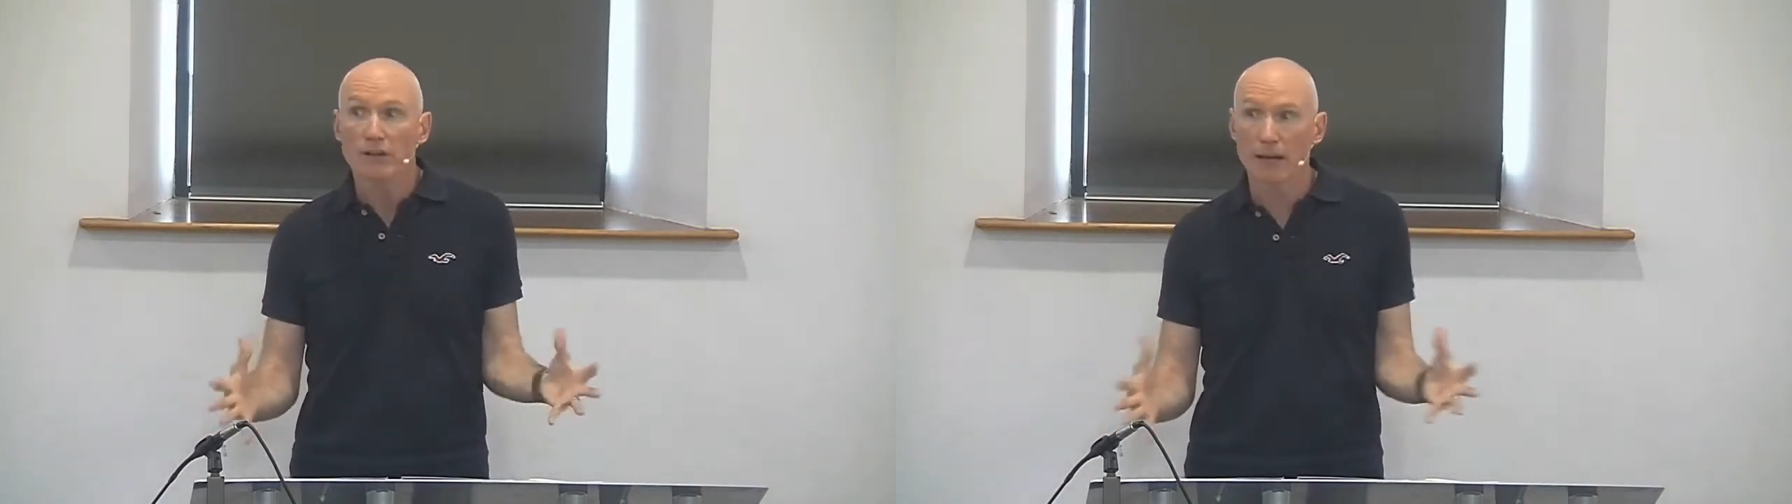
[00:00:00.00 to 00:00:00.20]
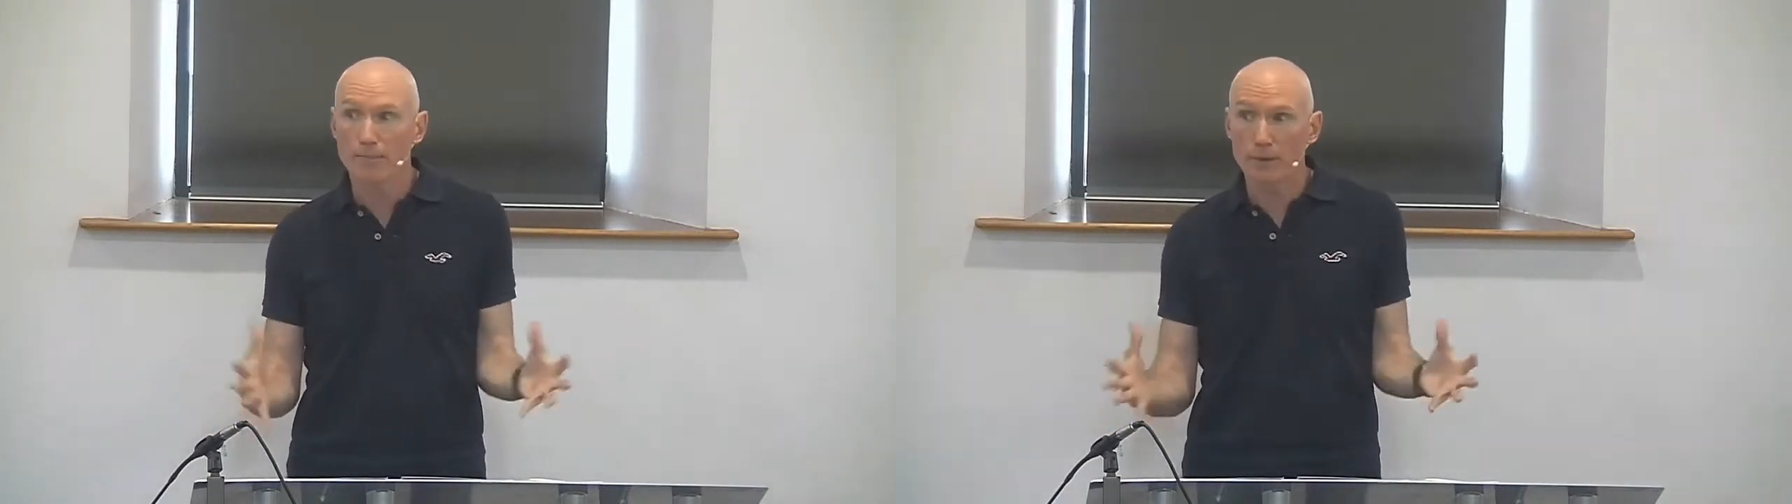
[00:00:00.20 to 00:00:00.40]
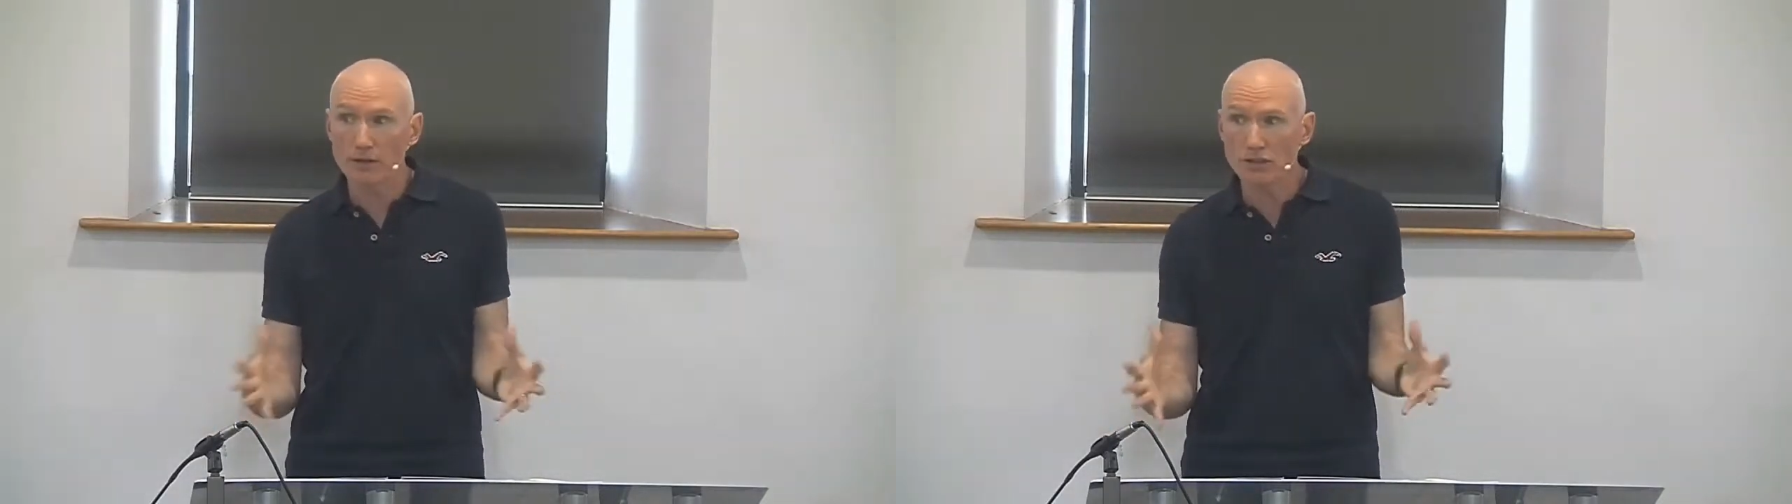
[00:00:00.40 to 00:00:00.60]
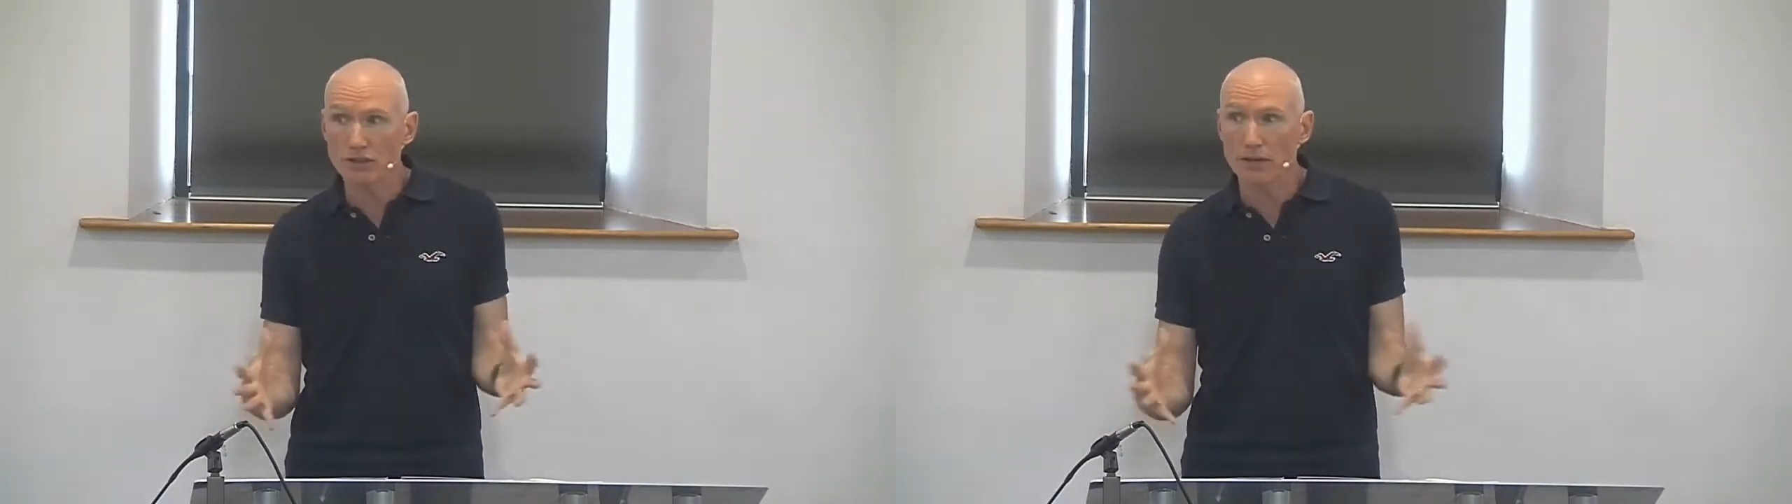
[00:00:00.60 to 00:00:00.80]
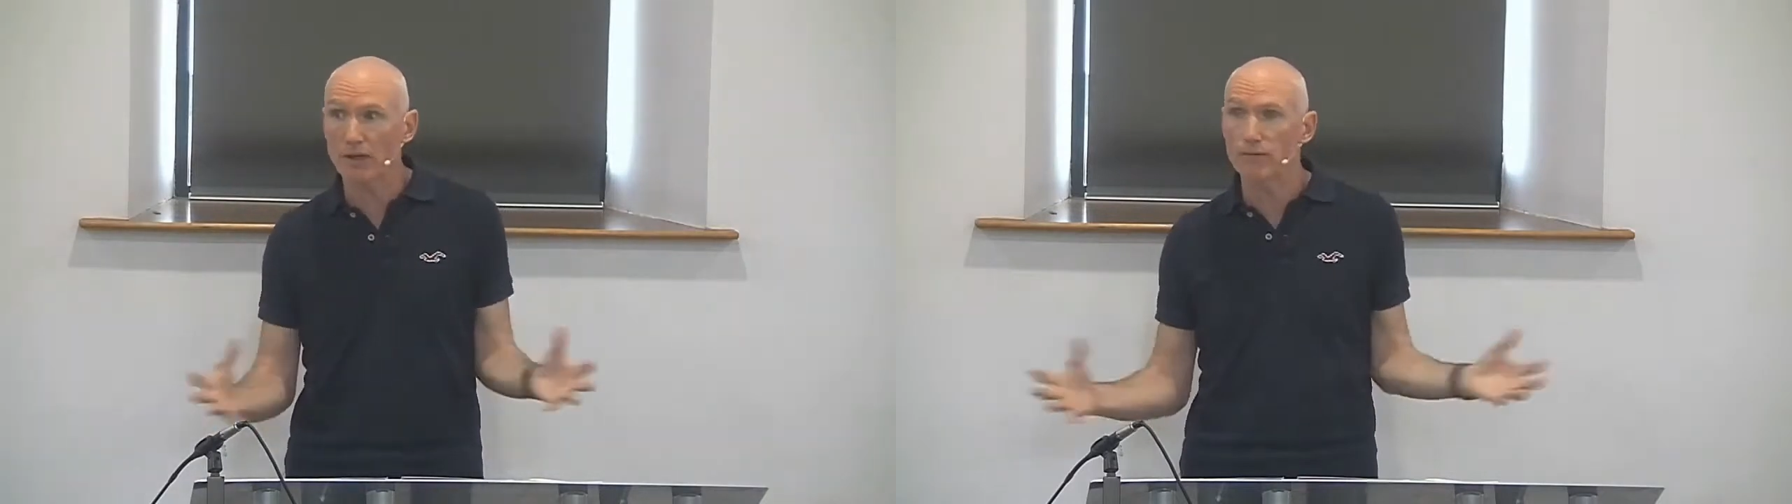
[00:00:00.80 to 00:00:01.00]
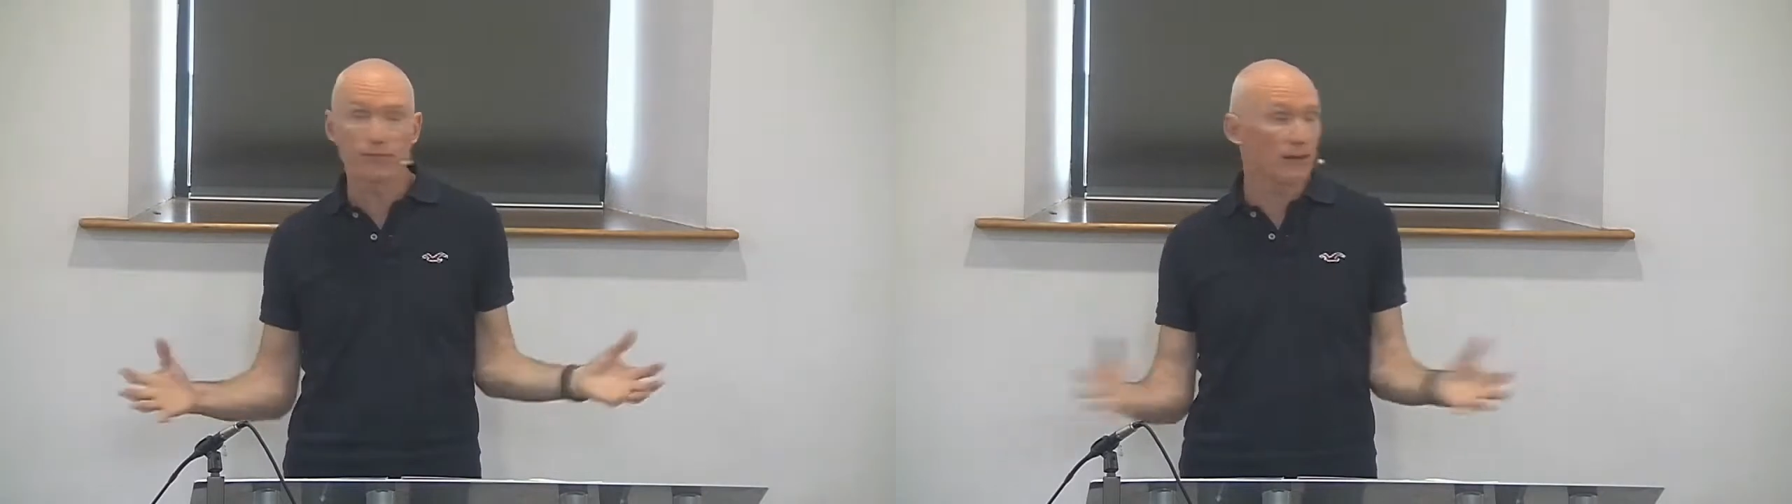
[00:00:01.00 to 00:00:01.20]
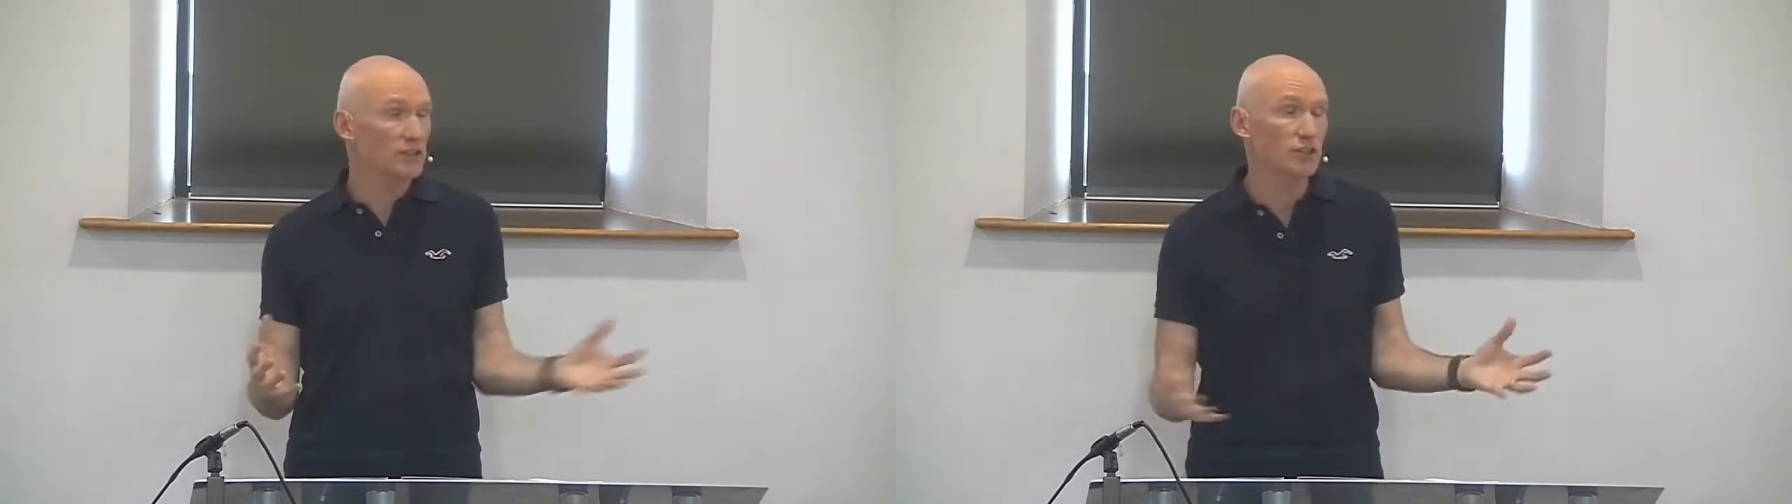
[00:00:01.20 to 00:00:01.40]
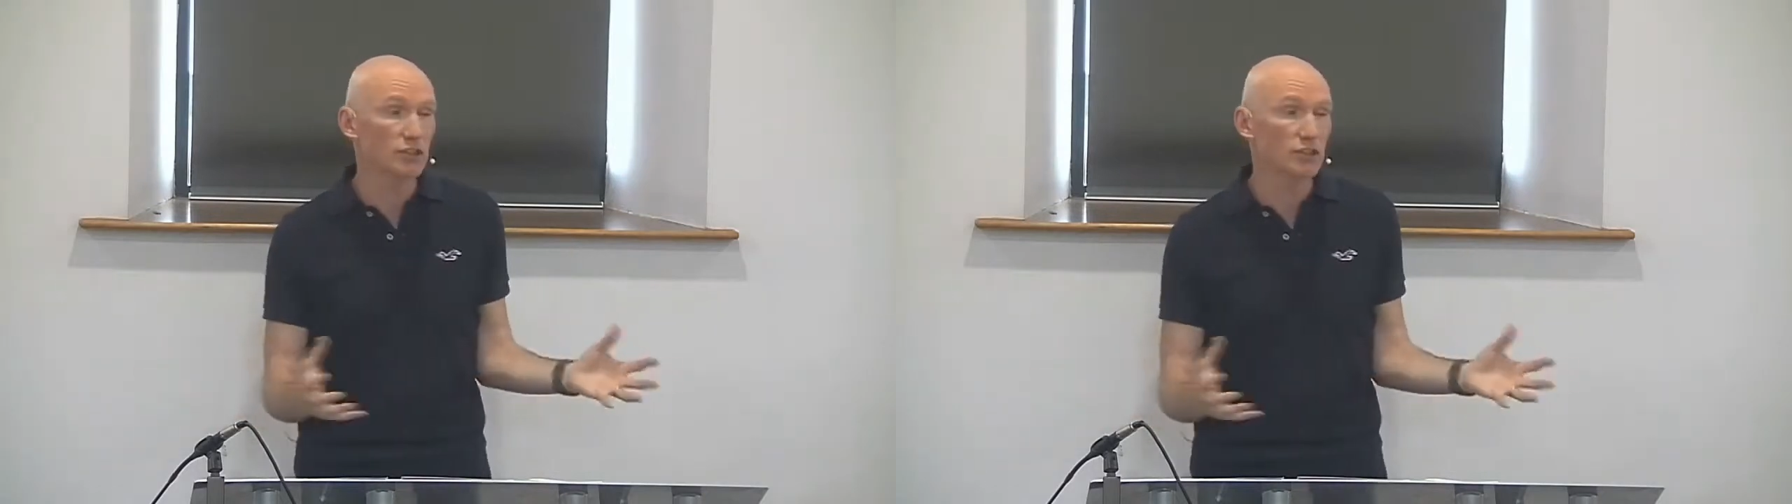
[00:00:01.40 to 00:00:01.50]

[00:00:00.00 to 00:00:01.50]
That person that we confess